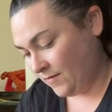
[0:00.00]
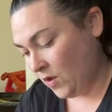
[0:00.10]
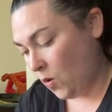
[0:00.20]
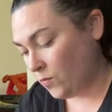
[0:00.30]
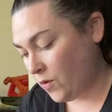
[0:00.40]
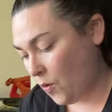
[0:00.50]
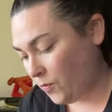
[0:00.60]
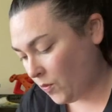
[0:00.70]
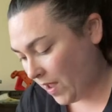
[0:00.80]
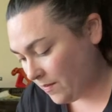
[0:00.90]
Oh, nope,
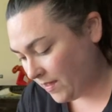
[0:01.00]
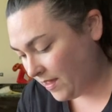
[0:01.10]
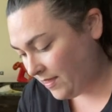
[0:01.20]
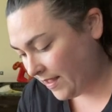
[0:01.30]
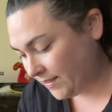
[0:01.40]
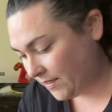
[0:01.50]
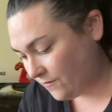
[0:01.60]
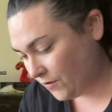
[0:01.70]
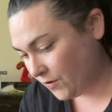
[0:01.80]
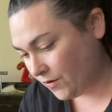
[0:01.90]
you gotta be in that sit
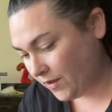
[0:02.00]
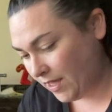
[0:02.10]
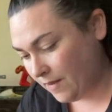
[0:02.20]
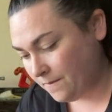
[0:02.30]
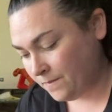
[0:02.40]
for your cookie.